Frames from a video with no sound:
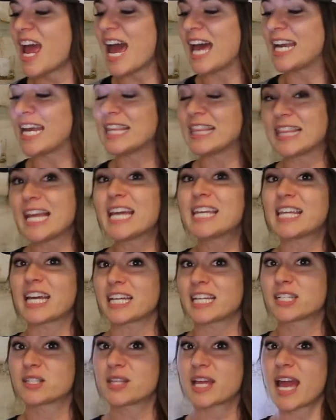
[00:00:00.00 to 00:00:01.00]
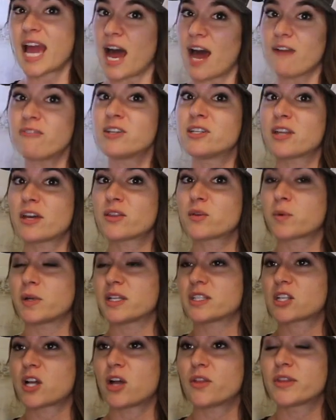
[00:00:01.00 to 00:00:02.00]
And I like that because they have another one.
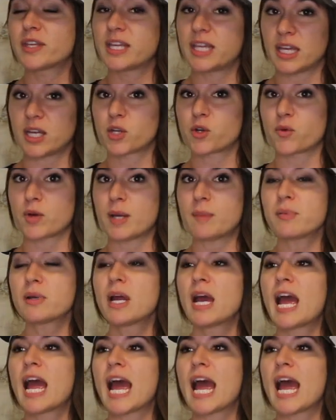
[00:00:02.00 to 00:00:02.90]
It's called the Get a Grip.